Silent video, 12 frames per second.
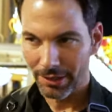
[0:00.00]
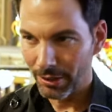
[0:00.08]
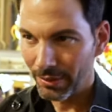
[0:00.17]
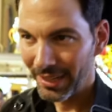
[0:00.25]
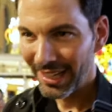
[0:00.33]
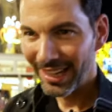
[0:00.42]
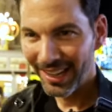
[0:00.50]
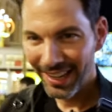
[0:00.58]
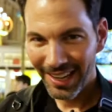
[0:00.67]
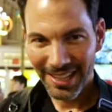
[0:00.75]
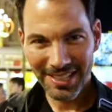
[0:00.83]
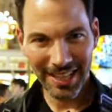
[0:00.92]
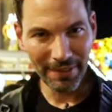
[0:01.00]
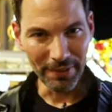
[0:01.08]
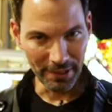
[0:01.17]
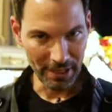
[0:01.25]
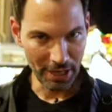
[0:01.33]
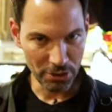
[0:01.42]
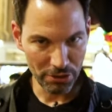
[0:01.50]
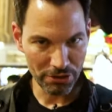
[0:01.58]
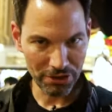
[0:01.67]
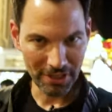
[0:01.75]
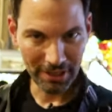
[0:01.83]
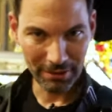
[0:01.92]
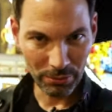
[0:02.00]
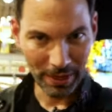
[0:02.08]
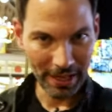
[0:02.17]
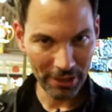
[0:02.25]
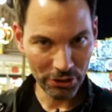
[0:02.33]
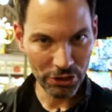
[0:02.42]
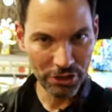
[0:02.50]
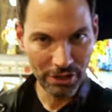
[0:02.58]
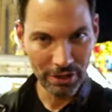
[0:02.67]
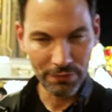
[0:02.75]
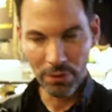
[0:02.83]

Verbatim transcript: So it's kind of an interesting range,